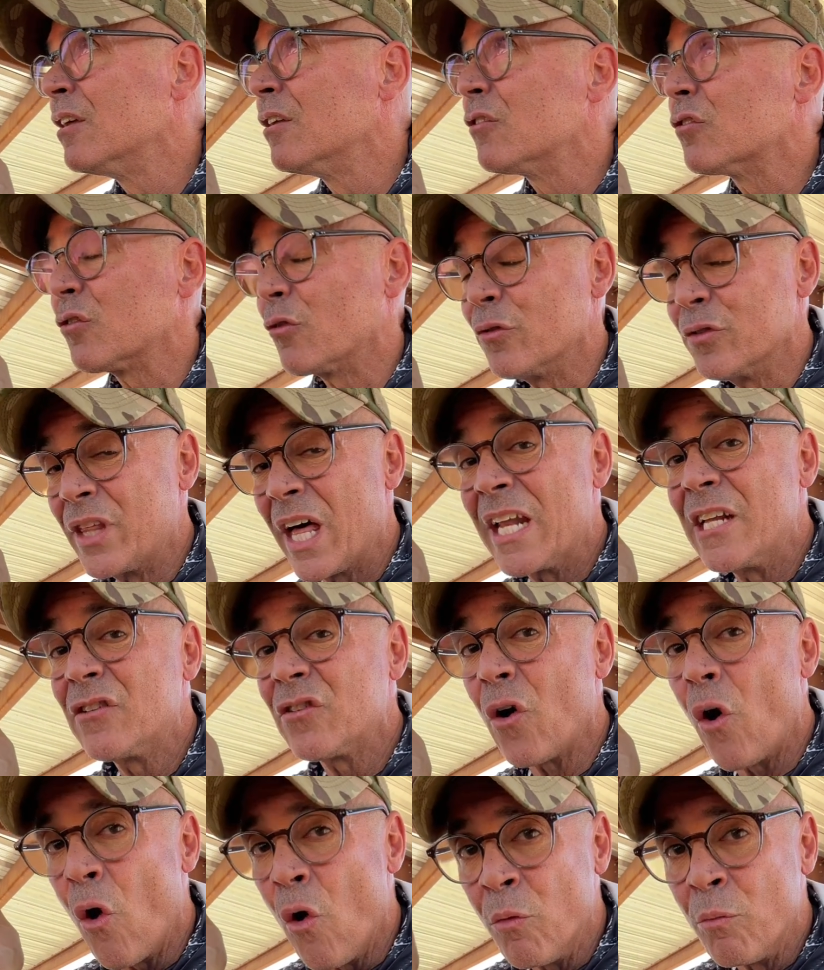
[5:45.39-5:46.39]
So that is
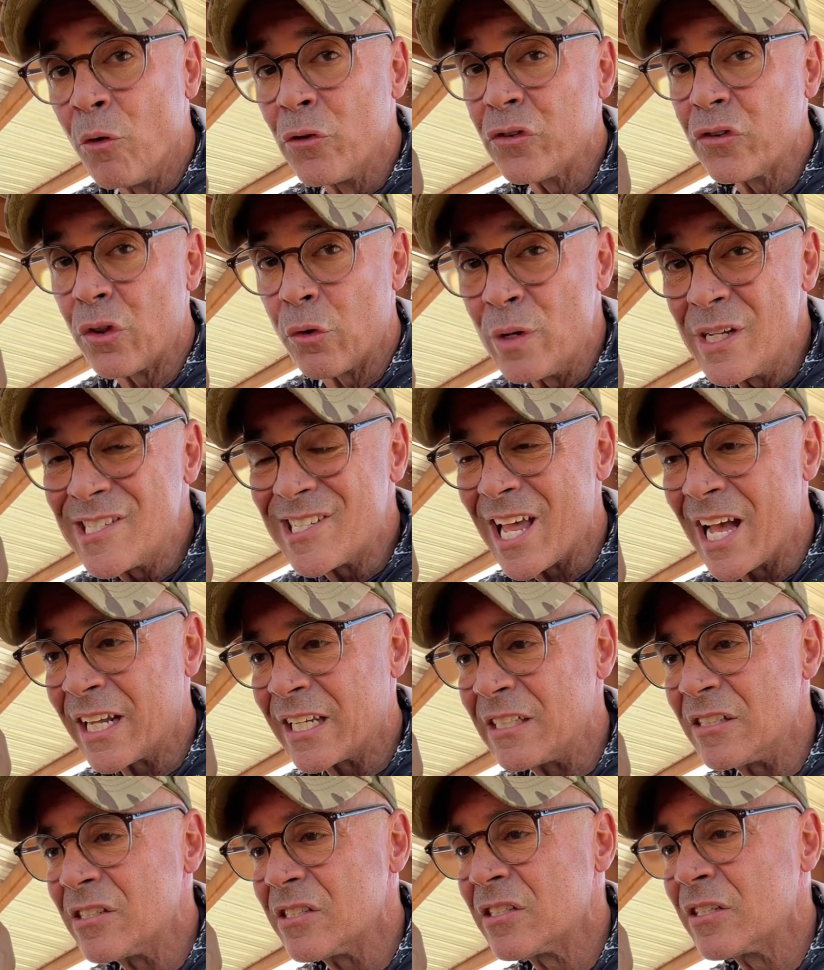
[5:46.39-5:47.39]
almost 3
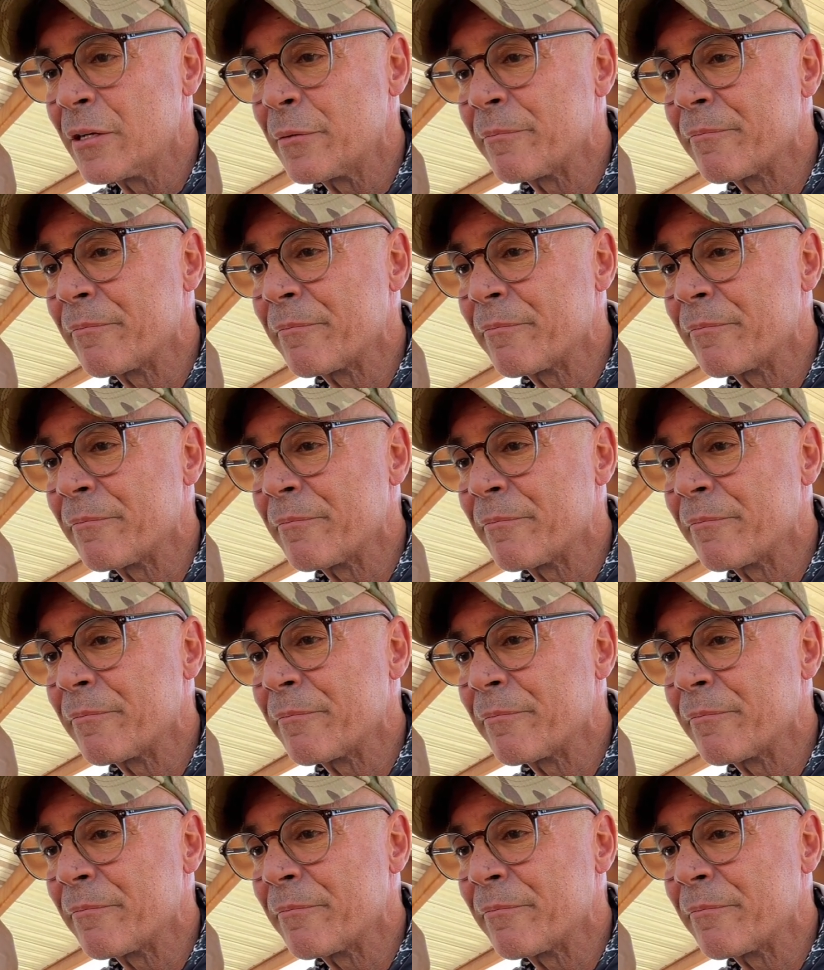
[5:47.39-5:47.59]
seconds.